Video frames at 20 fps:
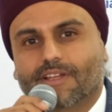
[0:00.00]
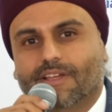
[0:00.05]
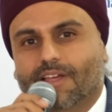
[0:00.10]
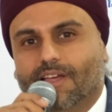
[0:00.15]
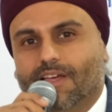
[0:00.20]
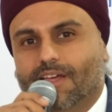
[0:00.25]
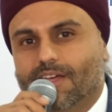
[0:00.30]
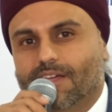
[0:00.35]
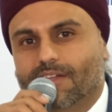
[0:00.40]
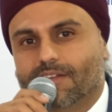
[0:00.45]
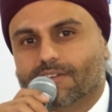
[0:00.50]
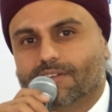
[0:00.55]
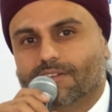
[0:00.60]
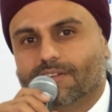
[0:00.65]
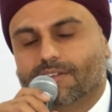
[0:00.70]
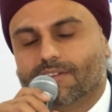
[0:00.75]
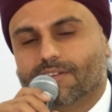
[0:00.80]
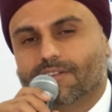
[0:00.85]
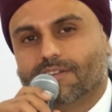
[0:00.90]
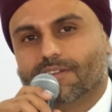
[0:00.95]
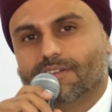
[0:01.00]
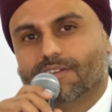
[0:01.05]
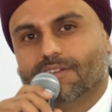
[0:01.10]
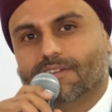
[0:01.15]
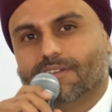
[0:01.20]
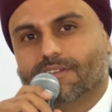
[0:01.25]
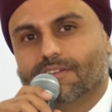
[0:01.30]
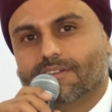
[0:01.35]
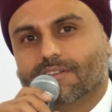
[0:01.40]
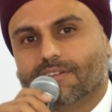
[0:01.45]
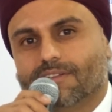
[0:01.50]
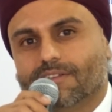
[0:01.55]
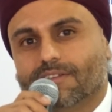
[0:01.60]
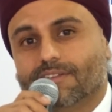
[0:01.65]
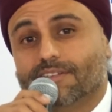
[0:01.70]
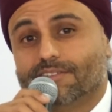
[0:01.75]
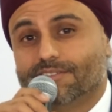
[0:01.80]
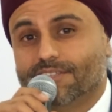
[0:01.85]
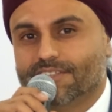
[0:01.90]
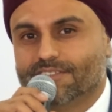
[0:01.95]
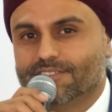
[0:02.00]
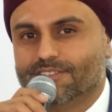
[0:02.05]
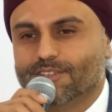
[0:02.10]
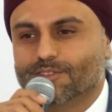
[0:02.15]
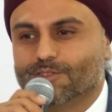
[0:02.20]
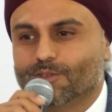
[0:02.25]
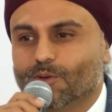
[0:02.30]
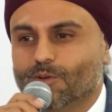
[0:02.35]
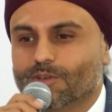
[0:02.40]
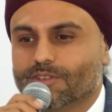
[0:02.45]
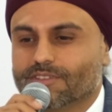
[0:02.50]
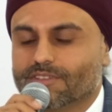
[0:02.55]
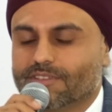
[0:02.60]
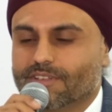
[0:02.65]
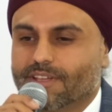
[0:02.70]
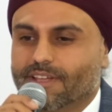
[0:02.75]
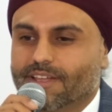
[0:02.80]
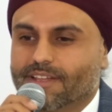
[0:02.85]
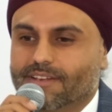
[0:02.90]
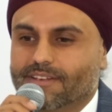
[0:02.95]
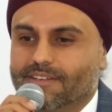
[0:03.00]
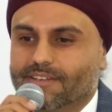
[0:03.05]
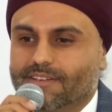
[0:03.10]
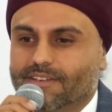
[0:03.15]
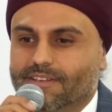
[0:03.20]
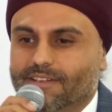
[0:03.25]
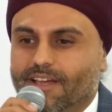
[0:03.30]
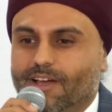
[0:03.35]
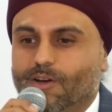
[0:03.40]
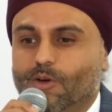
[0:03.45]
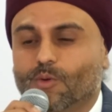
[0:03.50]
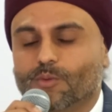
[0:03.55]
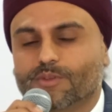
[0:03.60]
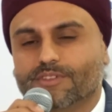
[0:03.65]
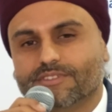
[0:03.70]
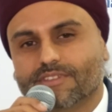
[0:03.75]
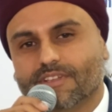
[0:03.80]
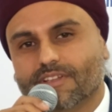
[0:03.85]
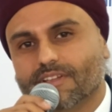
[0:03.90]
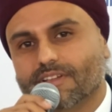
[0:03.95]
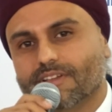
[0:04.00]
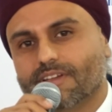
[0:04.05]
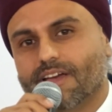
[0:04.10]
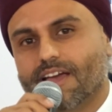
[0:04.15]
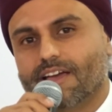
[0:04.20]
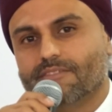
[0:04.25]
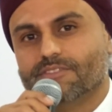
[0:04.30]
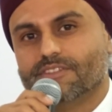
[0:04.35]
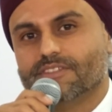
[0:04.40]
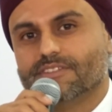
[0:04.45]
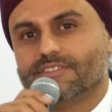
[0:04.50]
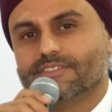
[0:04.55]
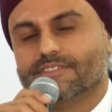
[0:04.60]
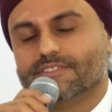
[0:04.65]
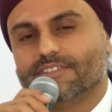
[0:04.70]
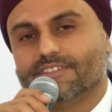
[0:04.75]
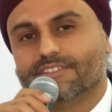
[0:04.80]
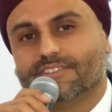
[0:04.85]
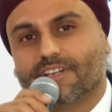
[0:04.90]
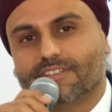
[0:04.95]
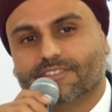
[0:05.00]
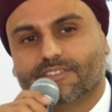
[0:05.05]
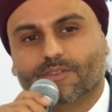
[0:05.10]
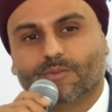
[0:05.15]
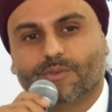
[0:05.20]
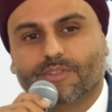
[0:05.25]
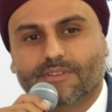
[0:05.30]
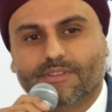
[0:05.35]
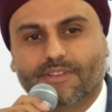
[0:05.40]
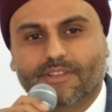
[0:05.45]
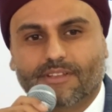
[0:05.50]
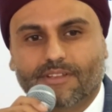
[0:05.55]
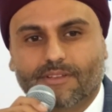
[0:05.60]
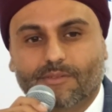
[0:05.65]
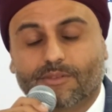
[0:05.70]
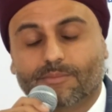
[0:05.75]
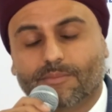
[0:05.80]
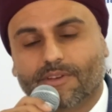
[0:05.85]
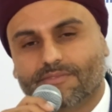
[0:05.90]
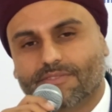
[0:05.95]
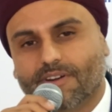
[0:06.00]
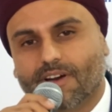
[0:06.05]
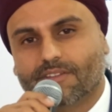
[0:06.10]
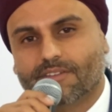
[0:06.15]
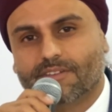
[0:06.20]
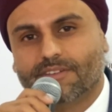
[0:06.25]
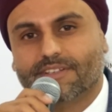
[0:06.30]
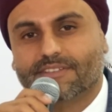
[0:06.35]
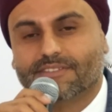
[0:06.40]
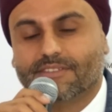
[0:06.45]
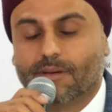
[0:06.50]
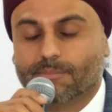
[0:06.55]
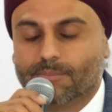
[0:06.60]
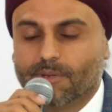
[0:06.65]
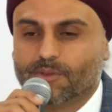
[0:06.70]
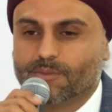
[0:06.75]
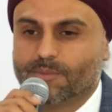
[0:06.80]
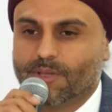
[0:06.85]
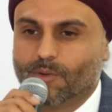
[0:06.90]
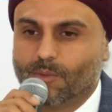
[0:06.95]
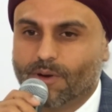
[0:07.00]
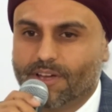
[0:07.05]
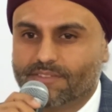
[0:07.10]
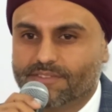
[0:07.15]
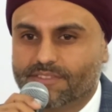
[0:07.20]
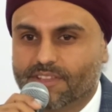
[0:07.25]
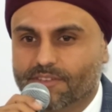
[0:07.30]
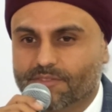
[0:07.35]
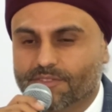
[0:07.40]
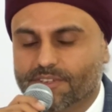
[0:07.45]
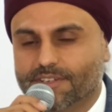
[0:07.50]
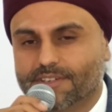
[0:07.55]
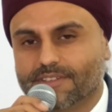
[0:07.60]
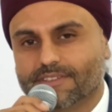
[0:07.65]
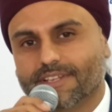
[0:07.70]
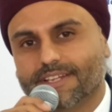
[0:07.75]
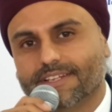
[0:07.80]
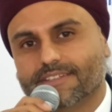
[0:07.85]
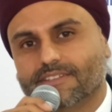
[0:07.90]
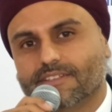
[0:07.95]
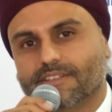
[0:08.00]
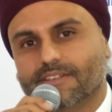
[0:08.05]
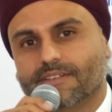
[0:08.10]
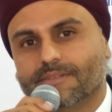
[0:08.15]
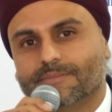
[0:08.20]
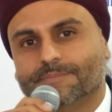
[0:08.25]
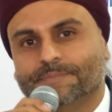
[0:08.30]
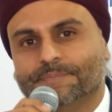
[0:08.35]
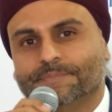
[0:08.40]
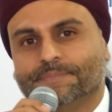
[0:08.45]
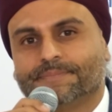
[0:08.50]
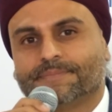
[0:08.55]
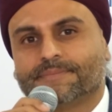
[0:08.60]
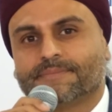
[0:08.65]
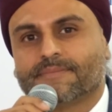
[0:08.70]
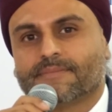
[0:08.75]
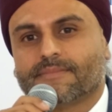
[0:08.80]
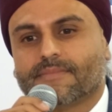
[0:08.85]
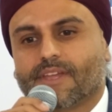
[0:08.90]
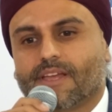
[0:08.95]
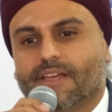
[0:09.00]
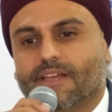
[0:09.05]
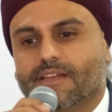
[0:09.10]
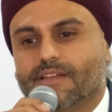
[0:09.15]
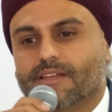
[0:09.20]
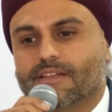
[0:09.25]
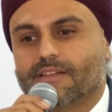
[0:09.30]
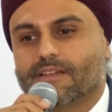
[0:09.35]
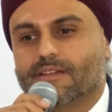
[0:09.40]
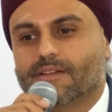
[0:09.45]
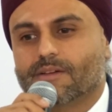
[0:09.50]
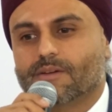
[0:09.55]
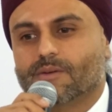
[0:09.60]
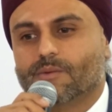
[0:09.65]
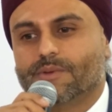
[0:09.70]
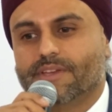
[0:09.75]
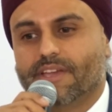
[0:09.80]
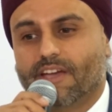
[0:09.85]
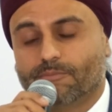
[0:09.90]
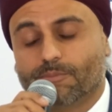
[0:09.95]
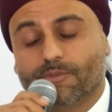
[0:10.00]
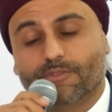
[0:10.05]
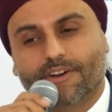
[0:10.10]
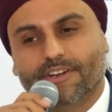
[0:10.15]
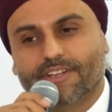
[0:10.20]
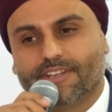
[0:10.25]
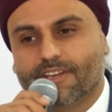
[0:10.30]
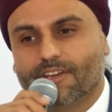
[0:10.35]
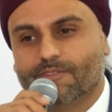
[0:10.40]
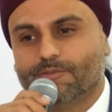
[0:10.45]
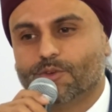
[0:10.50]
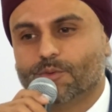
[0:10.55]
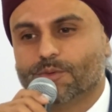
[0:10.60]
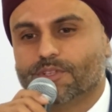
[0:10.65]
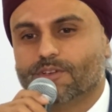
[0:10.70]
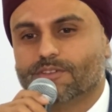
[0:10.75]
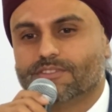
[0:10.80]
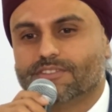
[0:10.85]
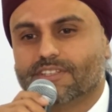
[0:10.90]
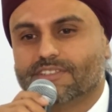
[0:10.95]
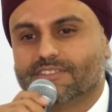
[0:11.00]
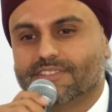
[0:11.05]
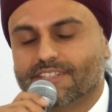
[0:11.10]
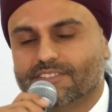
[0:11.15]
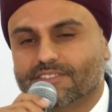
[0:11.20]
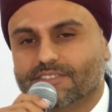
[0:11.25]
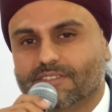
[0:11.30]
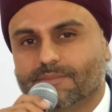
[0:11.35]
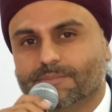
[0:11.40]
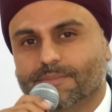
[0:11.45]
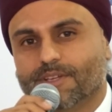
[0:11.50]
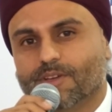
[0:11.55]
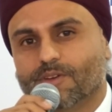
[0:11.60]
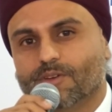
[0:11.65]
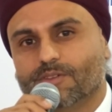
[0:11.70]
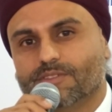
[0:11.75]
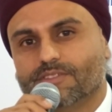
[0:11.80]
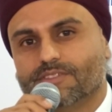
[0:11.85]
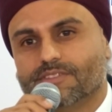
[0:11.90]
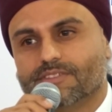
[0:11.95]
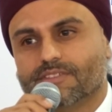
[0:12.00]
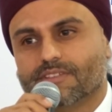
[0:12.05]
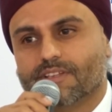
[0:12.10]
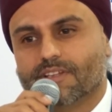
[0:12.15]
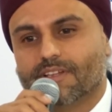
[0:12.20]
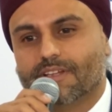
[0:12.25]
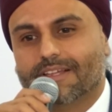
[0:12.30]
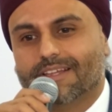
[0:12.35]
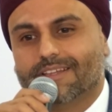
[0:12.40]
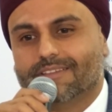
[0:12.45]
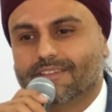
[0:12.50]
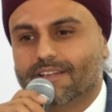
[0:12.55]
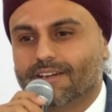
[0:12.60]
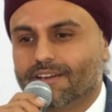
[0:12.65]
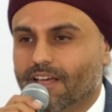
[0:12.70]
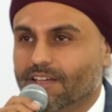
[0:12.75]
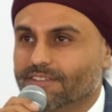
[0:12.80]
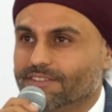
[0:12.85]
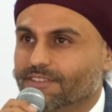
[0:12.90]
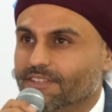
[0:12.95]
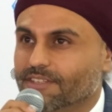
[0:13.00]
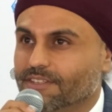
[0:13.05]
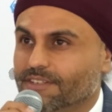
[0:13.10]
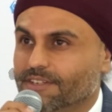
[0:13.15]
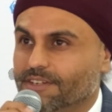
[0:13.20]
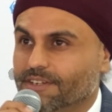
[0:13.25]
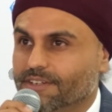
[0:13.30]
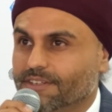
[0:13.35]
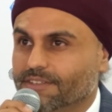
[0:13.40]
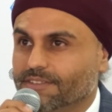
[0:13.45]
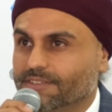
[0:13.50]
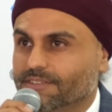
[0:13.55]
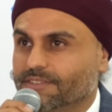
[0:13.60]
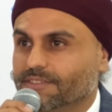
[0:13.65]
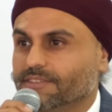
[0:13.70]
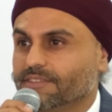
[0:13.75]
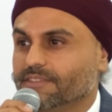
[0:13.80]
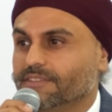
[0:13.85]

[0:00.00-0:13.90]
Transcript: and they're 6 years old, and I always have this discussion with my father and sometimes with my wife Tanvir that we have to be very careful with our succession, because the last 30 years,